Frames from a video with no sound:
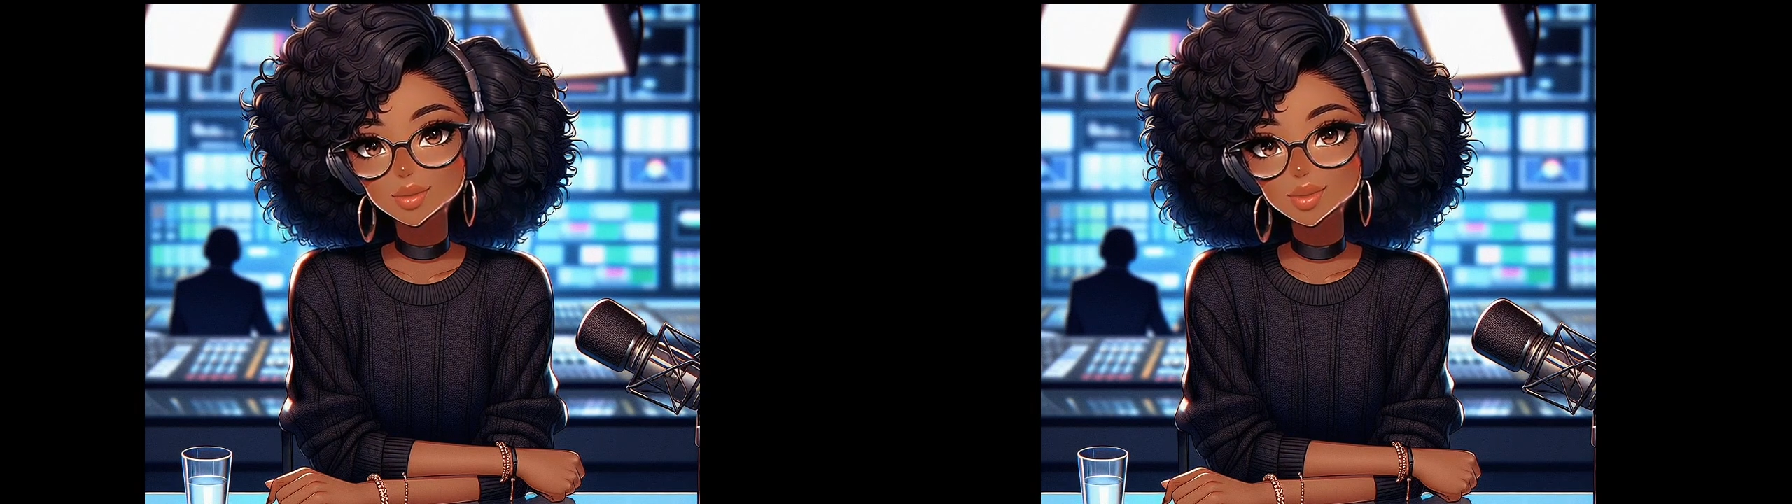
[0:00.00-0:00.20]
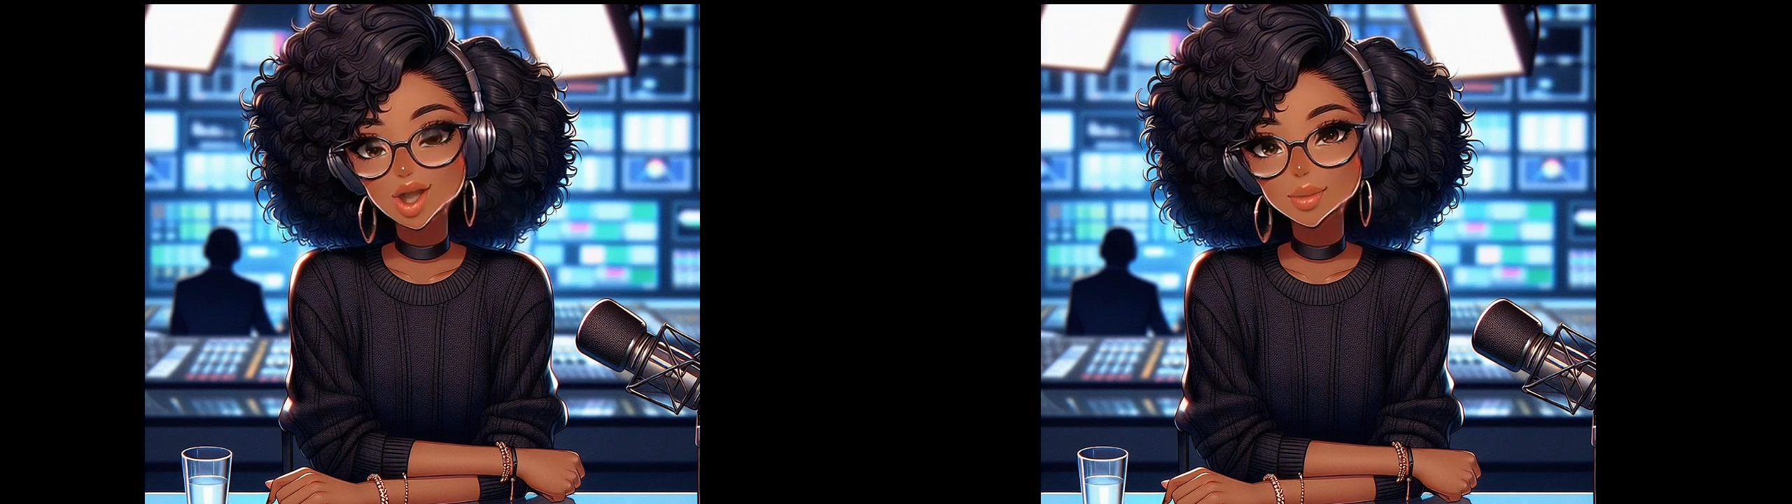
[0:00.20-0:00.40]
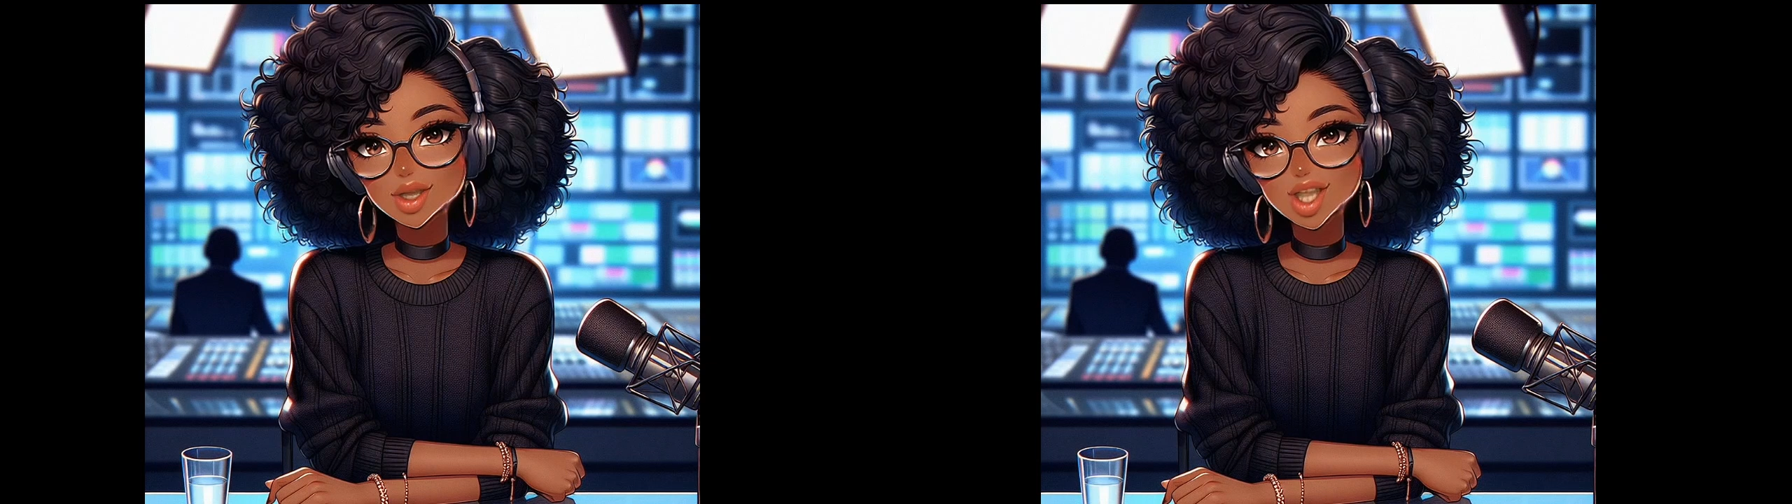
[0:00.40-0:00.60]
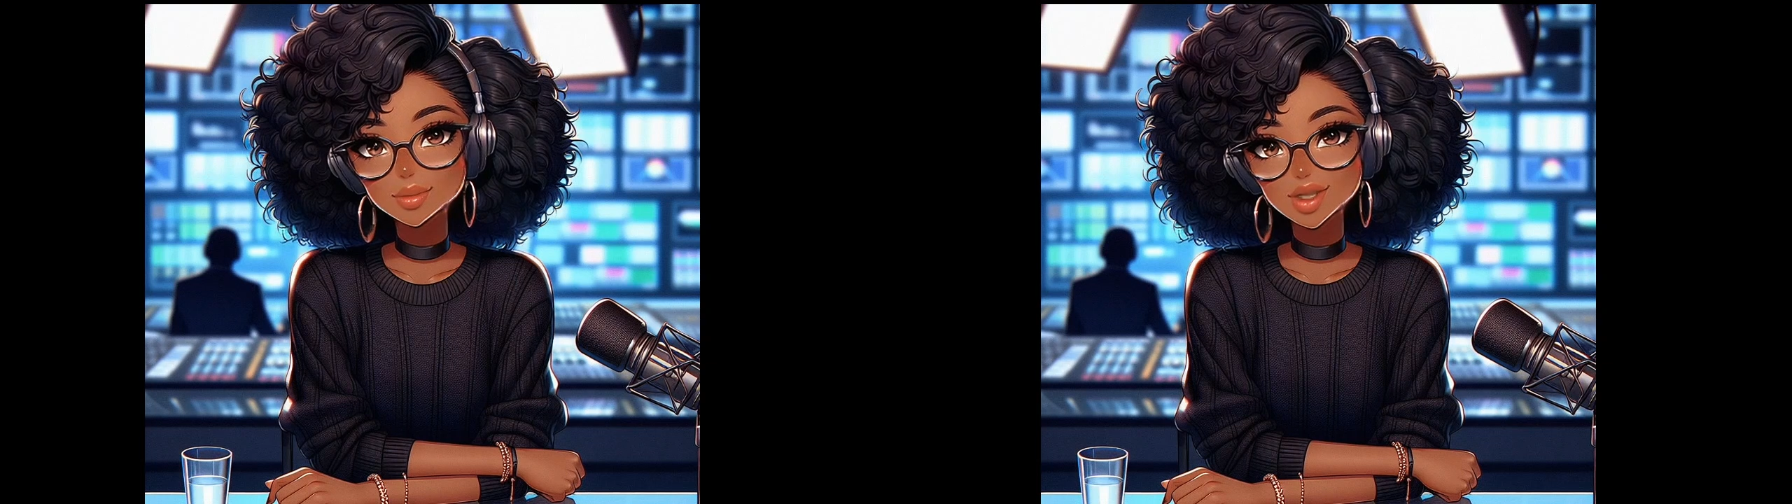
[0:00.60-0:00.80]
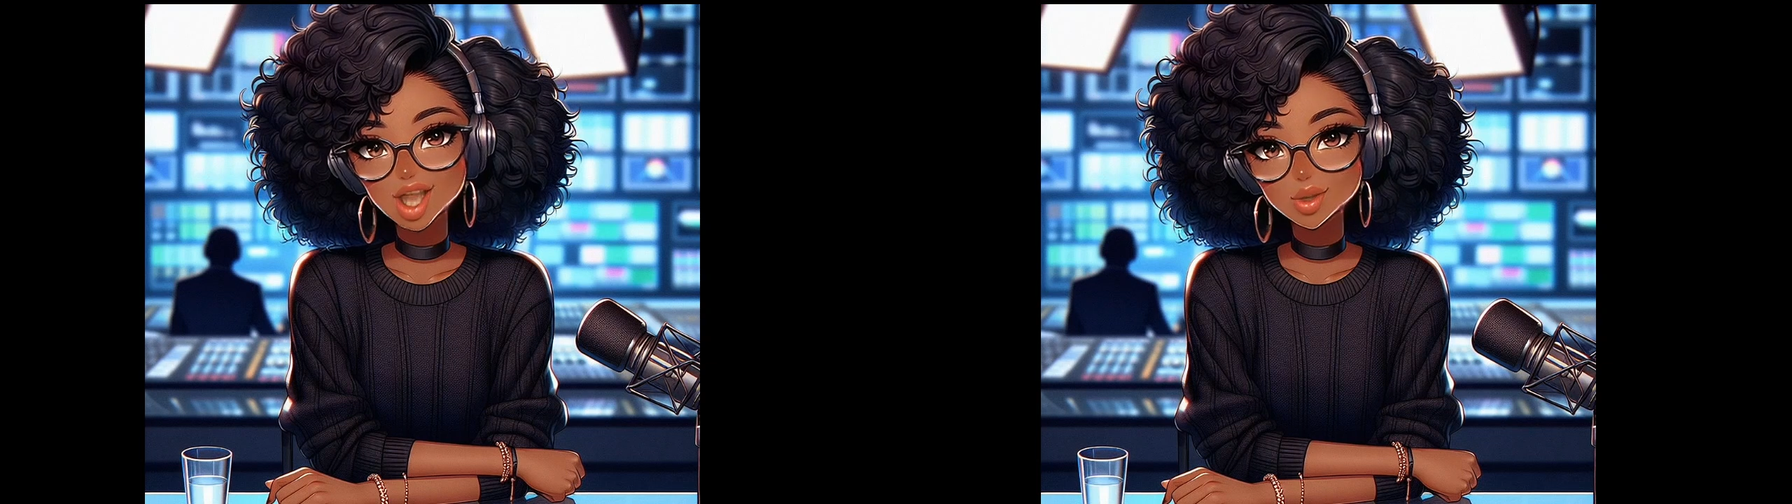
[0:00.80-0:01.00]
be popping
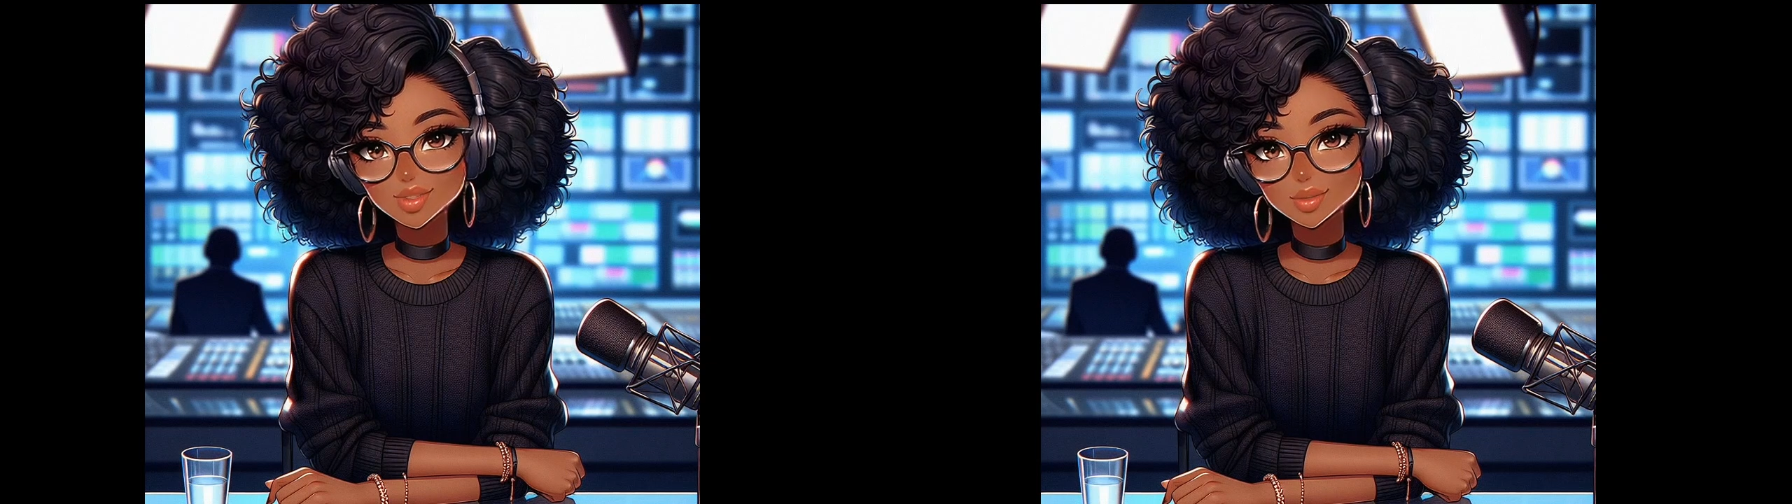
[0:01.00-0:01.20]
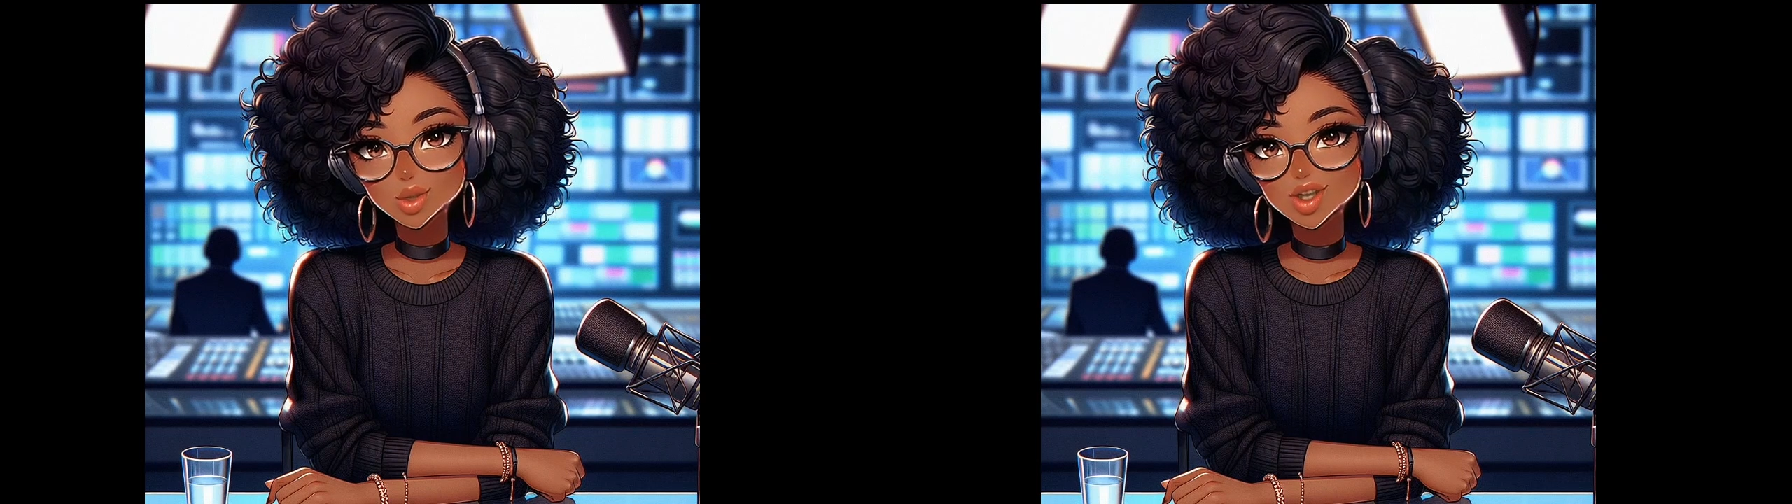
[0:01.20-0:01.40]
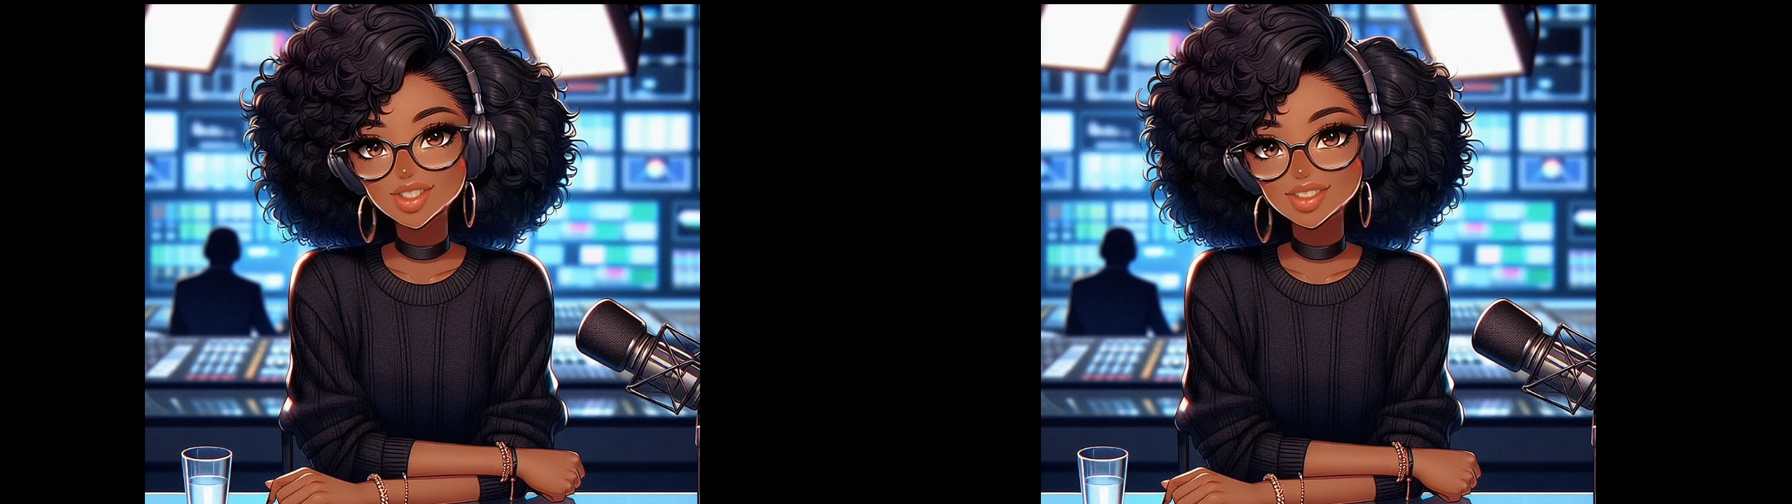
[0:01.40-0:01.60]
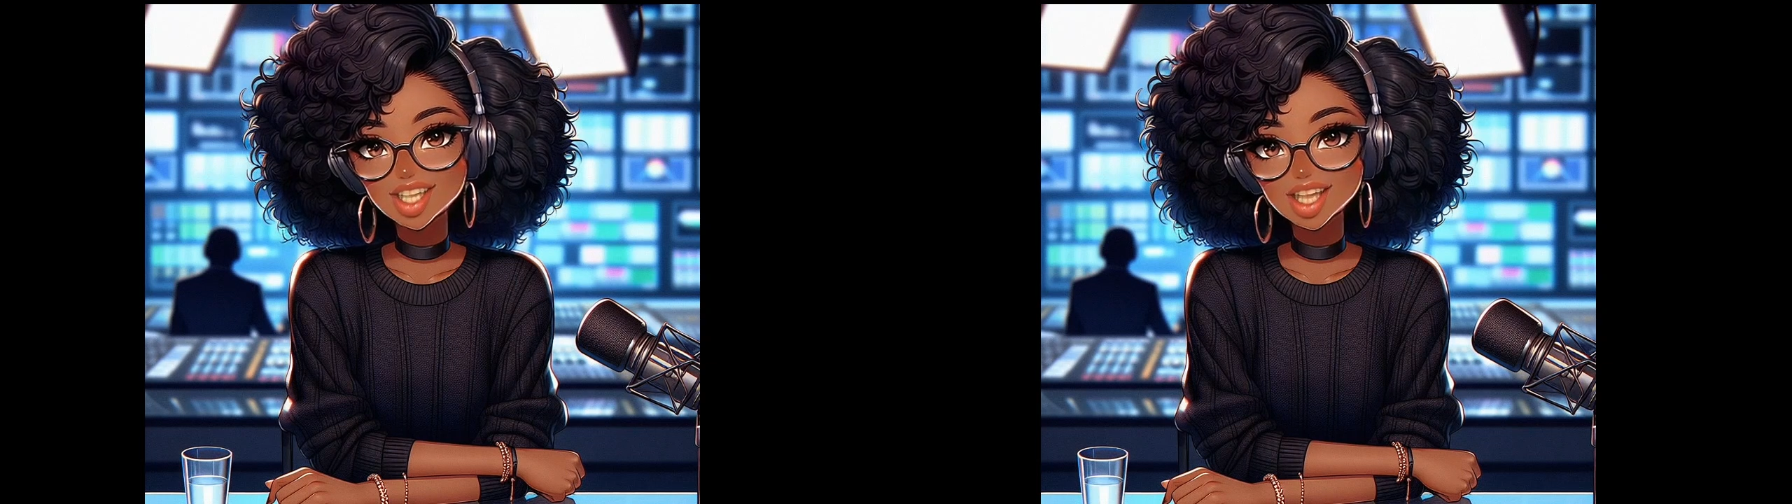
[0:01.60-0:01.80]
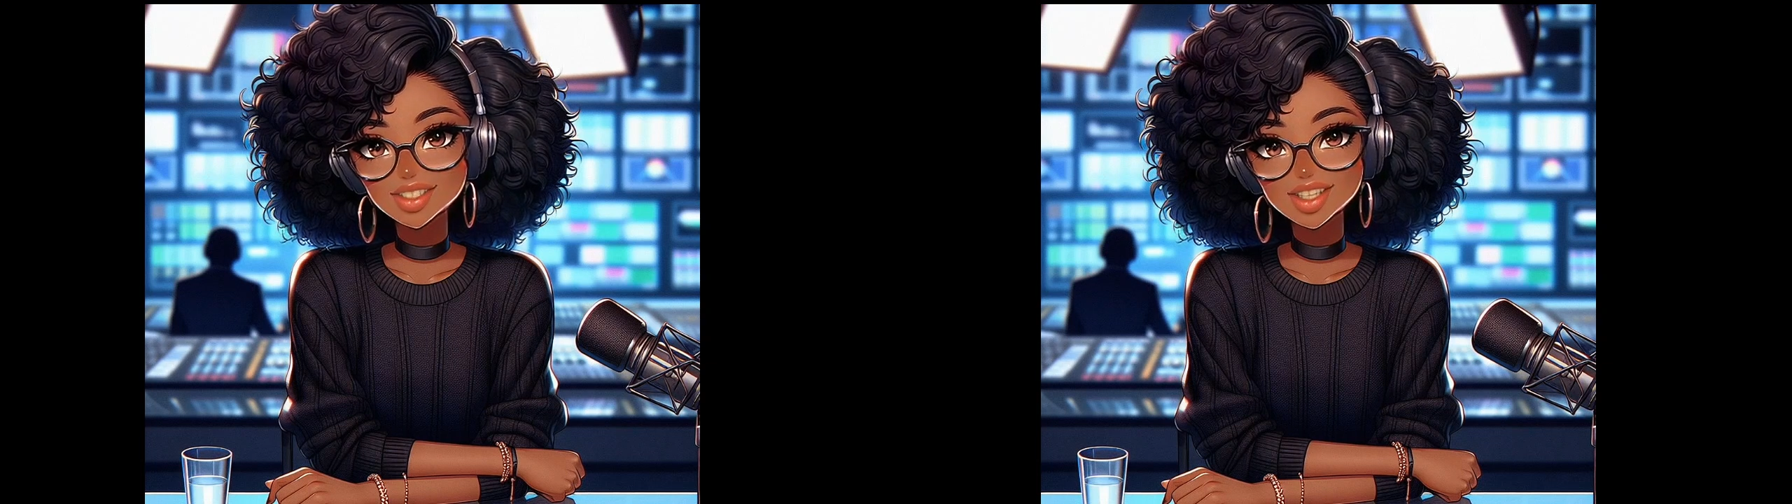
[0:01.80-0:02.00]
up now for more
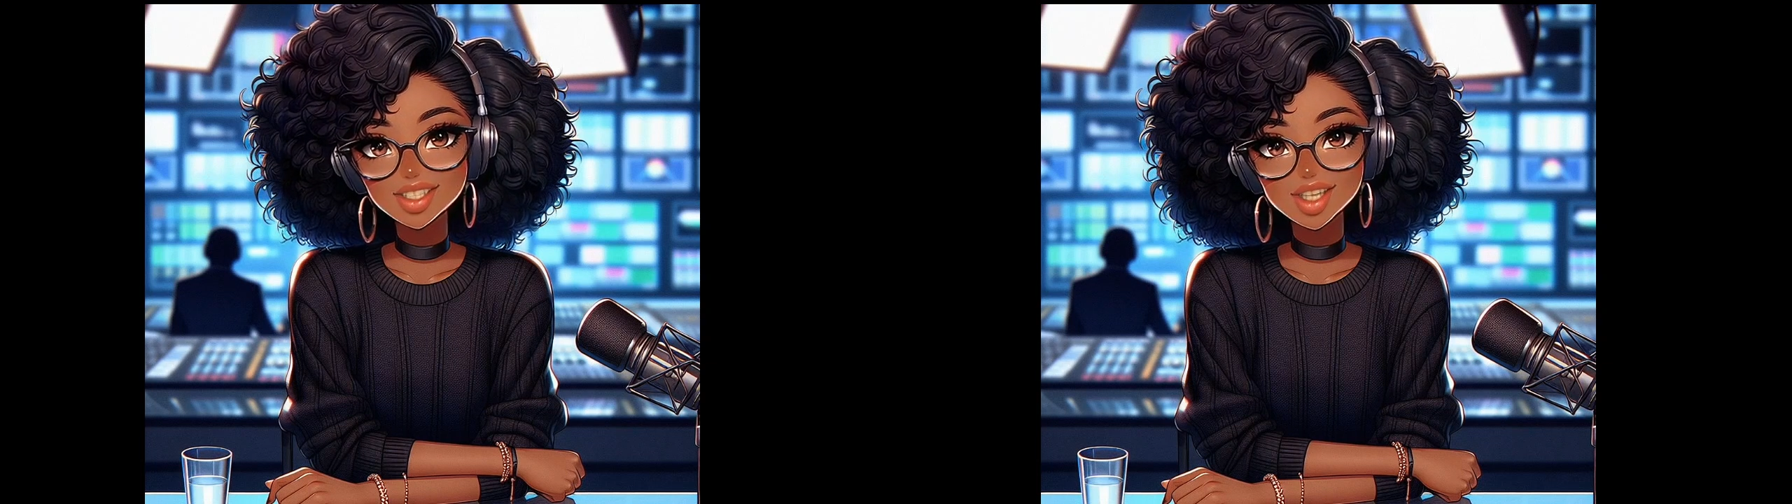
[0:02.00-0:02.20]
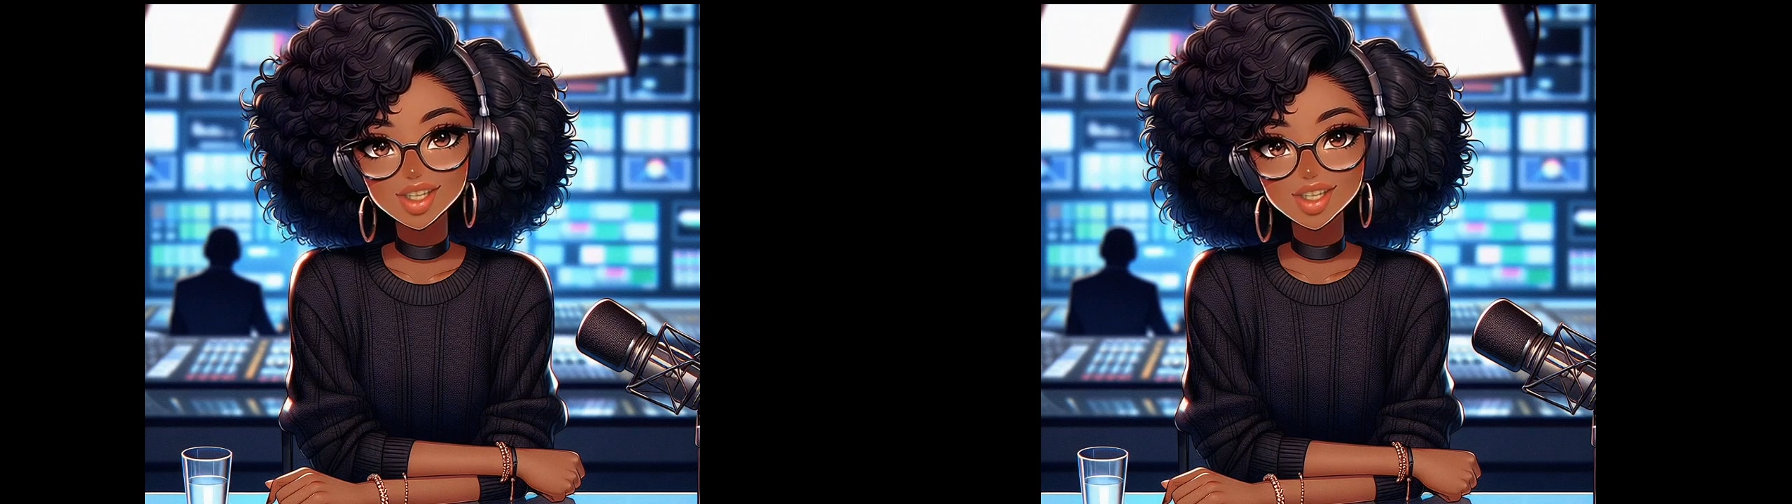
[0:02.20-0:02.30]
insight.